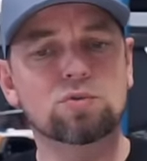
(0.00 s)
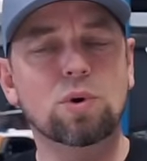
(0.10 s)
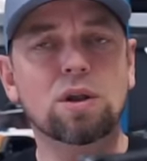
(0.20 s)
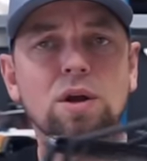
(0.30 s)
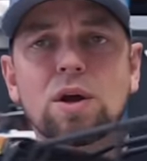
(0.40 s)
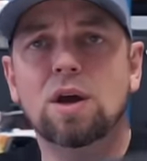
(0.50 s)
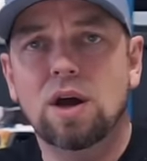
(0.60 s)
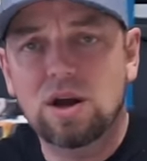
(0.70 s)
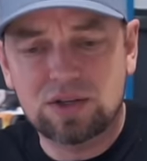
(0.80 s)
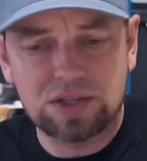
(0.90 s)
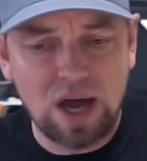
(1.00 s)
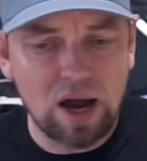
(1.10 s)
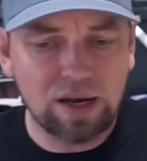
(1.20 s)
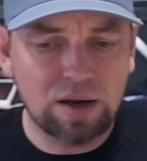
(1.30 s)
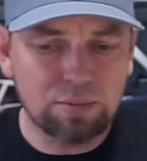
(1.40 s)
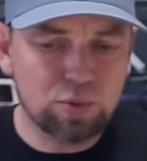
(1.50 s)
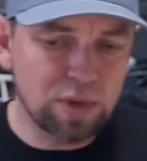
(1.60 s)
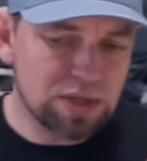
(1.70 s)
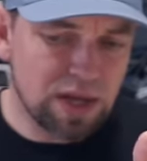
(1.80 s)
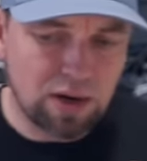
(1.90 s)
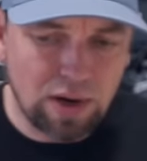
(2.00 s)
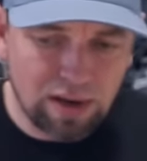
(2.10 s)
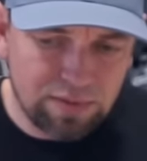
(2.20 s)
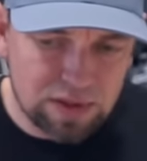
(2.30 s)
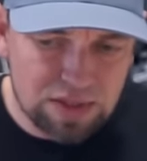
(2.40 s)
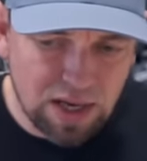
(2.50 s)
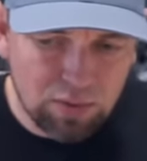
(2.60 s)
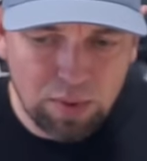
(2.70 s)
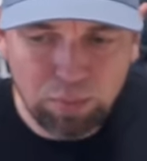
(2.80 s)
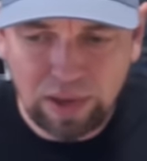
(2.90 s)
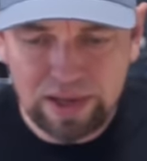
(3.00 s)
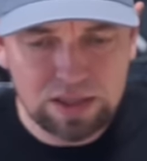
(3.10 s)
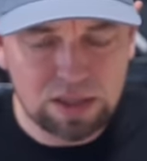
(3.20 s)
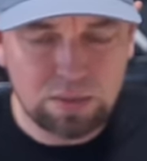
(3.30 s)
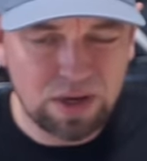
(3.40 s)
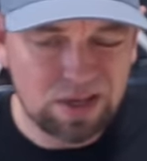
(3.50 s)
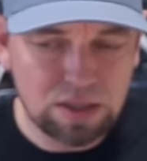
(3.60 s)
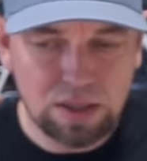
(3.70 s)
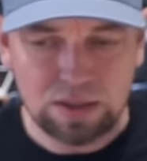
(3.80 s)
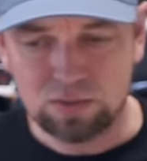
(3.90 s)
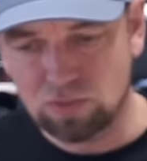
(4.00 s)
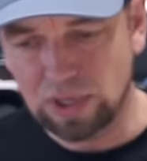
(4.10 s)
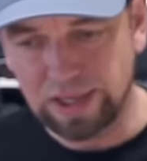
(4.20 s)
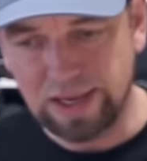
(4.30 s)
as well. Stock, it comes with a sticker. I left the sticker in place just because it doesn't really